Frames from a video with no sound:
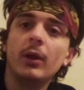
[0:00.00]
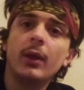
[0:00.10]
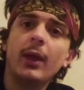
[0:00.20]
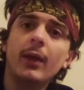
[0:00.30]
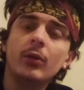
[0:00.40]

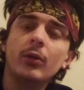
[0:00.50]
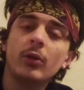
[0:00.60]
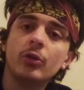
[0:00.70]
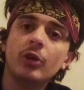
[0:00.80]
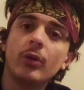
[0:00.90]
And
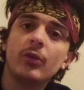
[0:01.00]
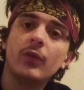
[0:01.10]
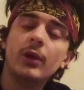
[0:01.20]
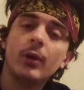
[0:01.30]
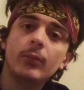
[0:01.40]
share this
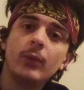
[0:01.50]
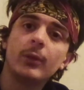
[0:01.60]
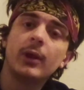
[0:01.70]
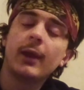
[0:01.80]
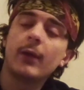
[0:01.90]
video, help it
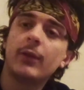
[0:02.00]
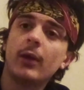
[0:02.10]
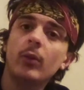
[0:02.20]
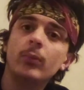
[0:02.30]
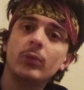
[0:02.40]
get out
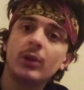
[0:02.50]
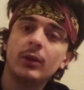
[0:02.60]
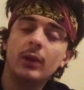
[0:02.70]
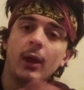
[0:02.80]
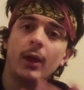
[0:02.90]
there.
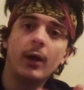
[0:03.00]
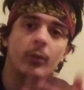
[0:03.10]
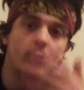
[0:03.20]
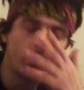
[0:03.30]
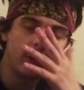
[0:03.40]
Help
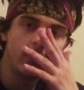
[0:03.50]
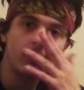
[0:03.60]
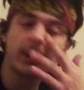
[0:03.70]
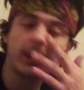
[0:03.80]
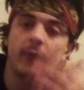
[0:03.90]
more people
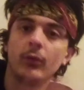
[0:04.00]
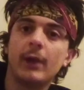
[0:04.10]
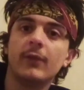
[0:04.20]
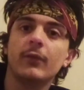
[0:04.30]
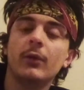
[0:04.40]
get ready.
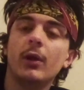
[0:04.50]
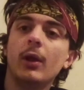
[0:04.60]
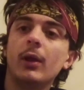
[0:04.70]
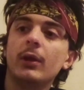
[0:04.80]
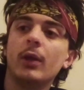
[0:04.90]

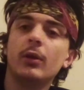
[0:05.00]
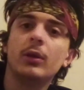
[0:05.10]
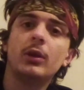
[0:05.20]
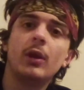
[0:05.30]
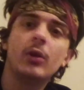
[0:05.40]

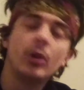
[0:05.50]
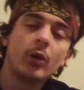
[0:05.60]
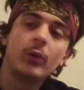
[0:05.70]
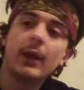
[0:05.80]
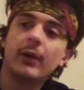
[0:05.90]

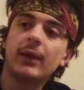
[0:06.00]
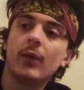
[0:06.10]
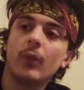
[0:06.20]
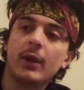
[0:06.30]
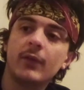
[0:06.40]
Learn how to get
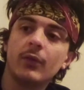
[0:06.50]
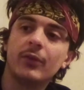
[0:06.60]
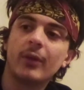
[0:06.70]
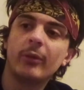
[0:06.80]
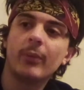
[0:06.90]
ready for the
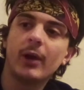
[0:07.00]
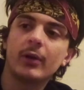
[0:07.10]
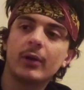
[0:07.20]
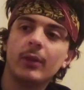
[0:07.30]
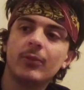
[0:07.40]
zombie
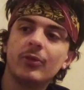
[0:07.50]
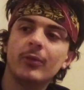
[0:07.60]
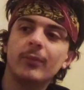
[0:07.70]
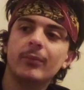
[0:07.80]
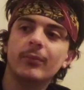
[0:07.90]
apocalypse.
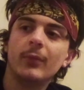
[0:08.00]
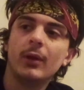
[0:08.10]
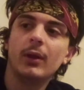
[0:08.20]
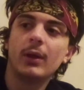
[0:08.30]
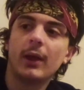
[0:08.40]

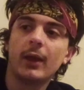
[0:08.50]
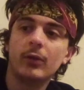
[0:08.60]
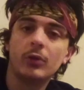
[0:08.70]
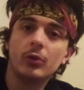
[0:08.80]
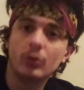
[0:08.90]
And as
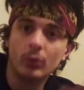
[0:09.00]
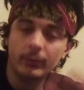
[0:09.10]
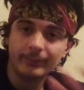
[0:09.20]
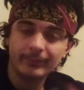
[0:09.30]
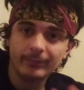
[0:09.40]
usual,
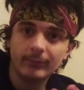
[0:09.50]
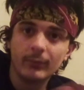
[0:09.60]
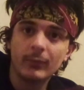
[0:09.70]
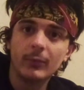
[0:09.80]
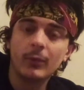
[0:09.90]

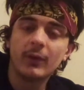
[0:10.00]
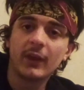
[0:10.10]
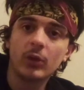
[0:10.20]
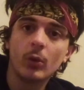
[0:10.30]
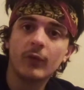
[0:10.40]
thank
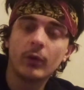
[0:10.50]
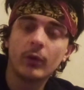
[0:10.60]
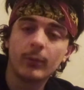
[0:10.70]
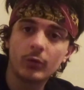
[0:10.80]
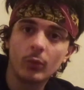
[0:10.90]
you all very
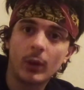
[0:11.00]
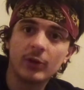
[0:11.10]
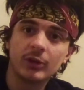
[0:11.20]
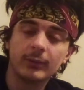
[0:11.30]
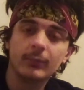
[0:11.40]
much for
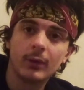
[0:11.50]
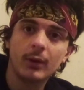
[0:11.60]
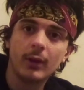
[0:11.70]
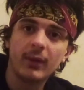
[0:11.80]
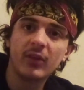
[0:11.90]
watching.
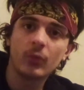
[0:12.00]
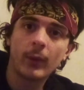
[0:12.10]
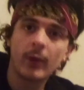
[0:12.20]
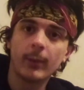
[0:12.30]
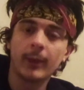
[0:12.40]
This is
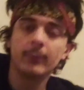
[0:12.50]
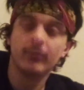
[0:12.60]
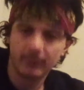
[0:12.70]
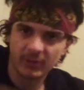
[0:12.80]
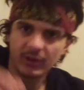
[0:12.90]
Randoman,
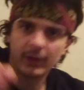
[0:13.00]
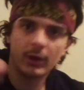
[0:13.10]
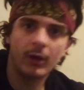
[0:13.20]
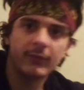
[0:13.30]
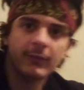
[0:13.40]
signing
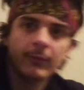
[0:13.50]
off.